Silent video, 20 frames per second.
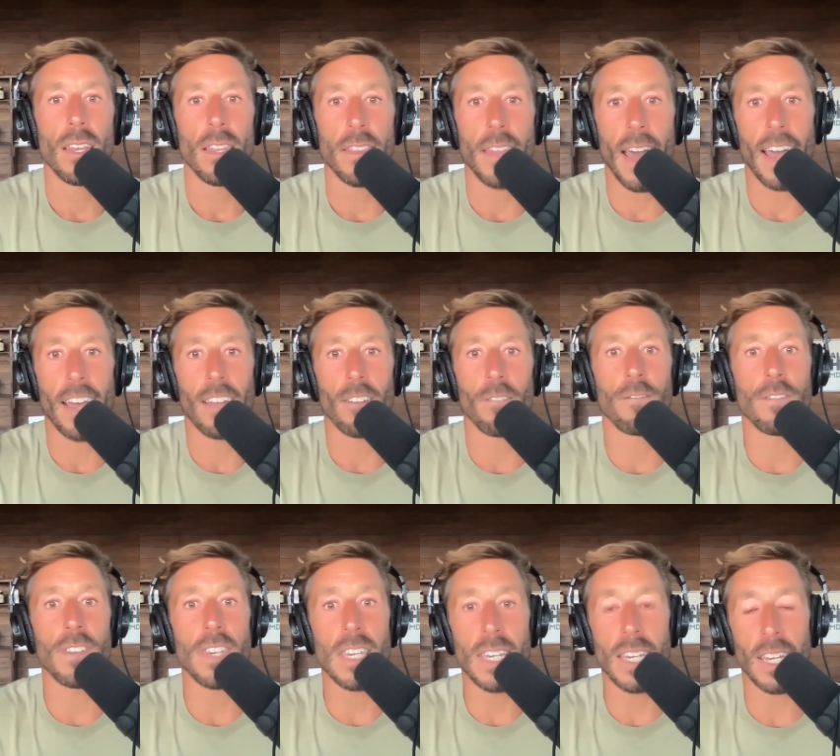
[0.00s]
that
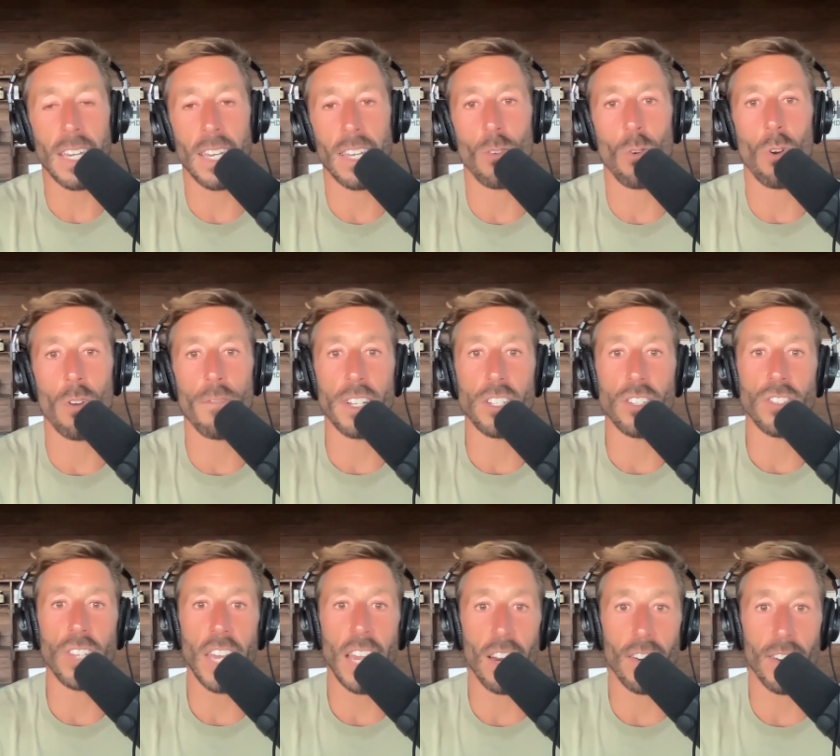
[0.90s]
vegan or
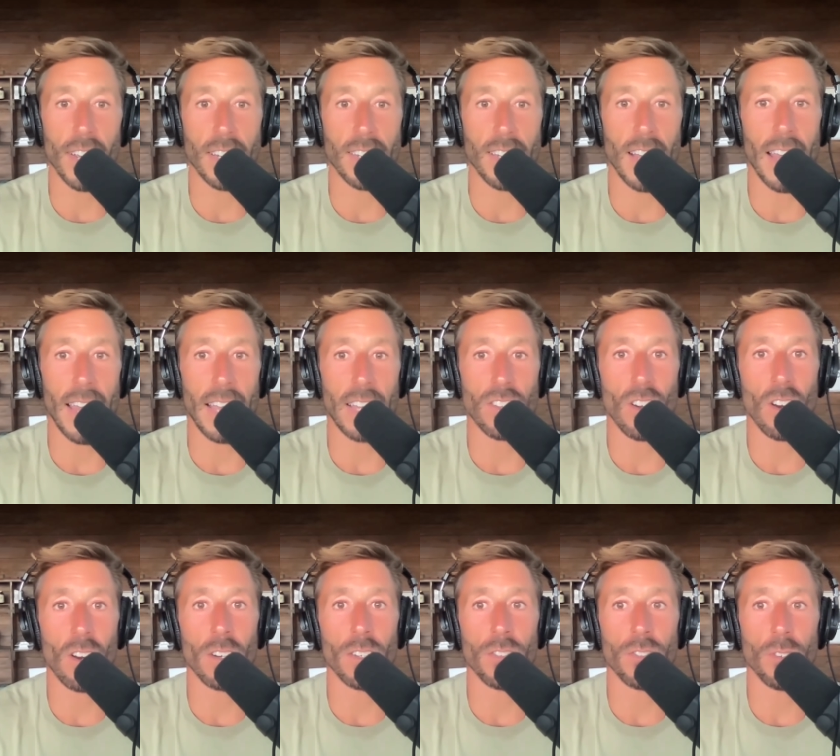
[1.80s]
vegetarian diets
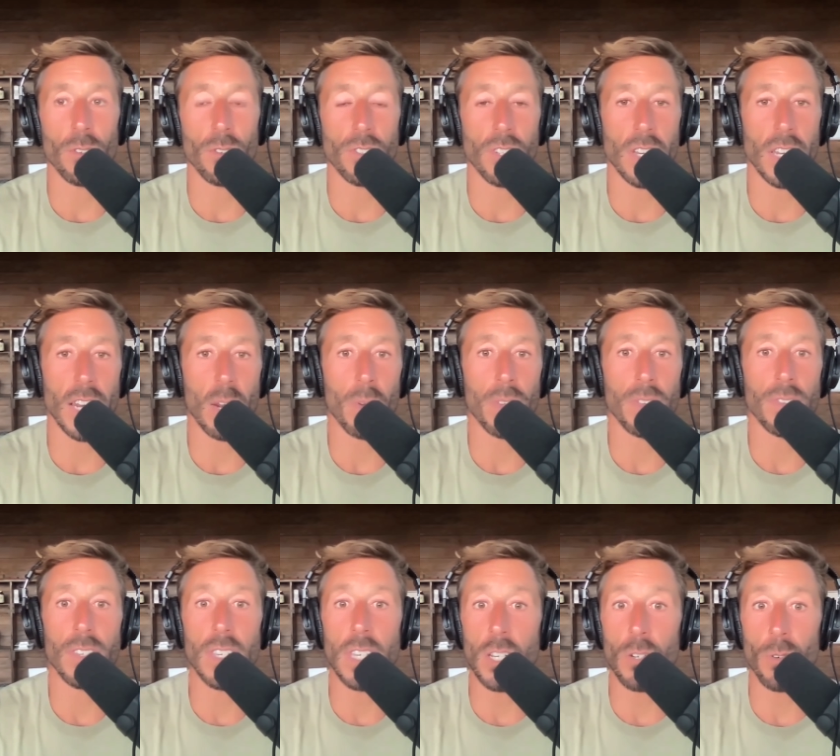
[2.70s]
are associated with
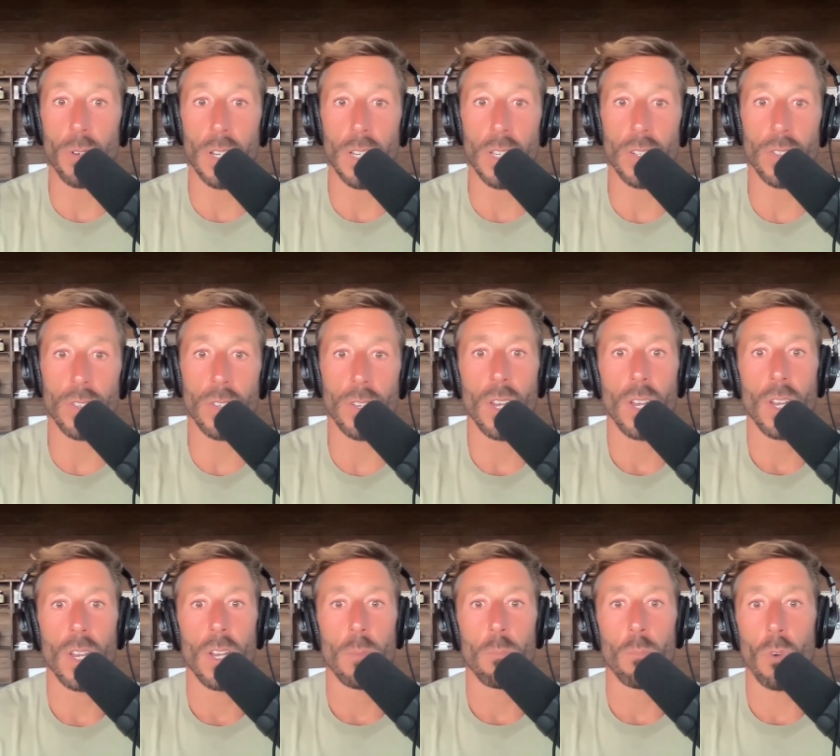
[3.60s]
decreased
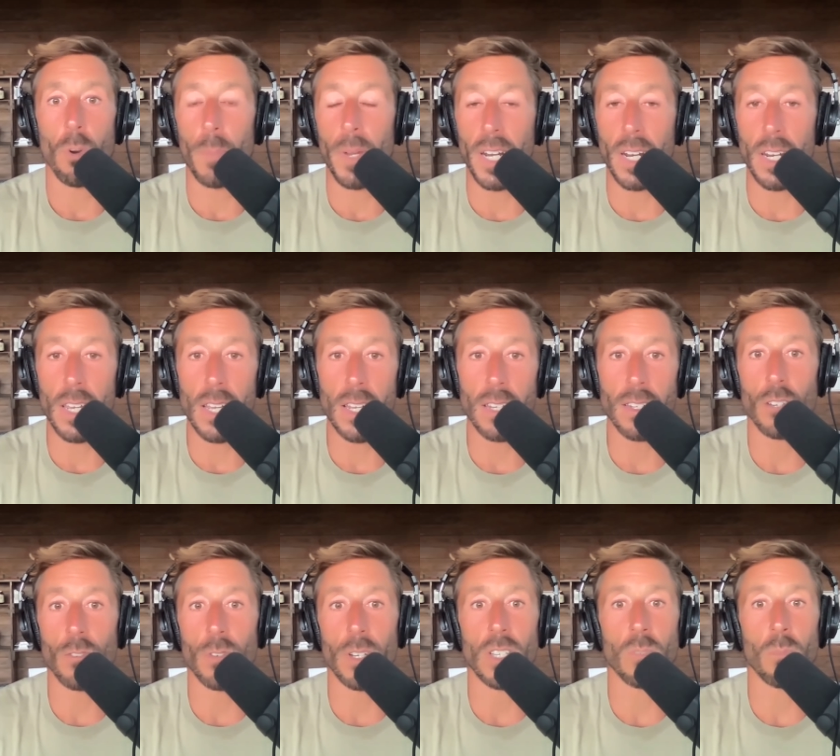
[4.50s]
morbidity,
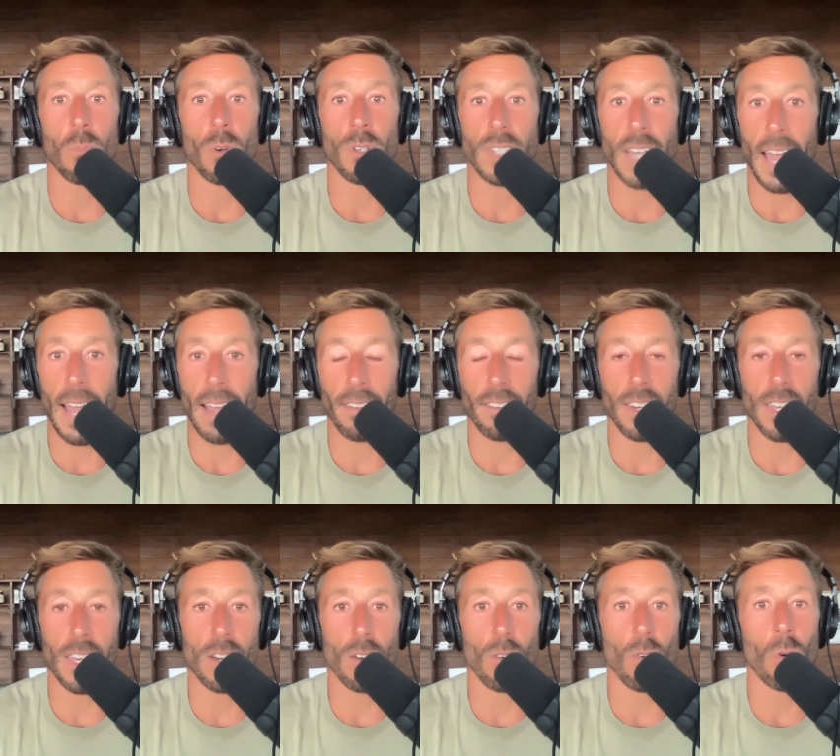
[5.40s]
decreased
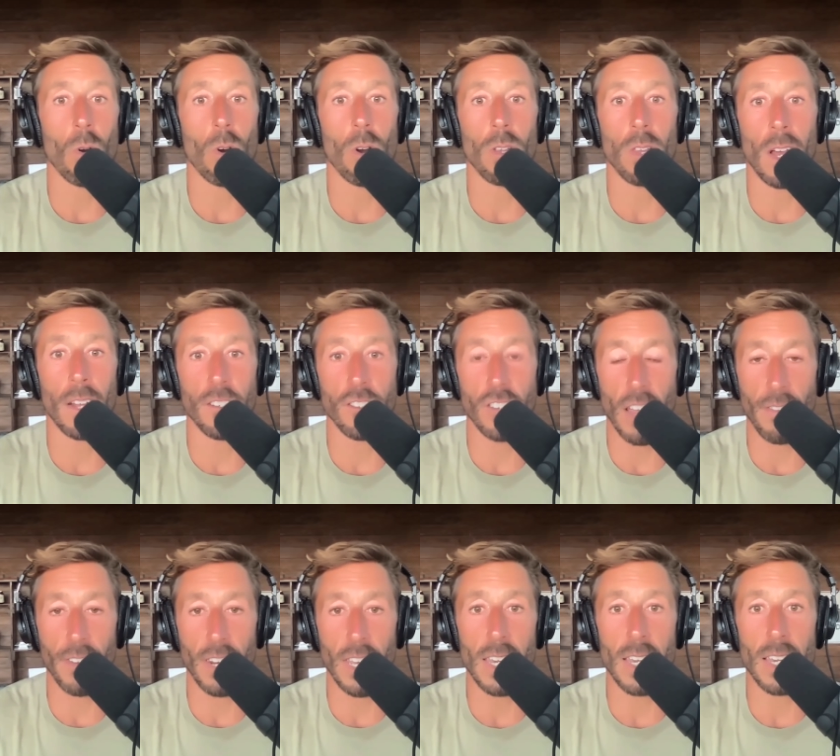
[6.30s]
mortality, or
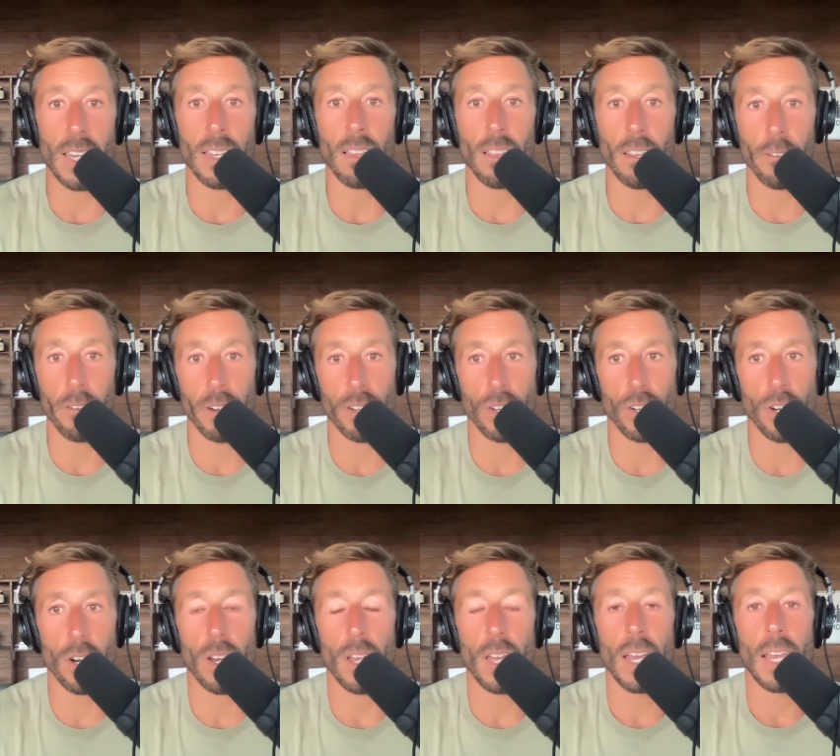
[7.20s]
longevity in literature.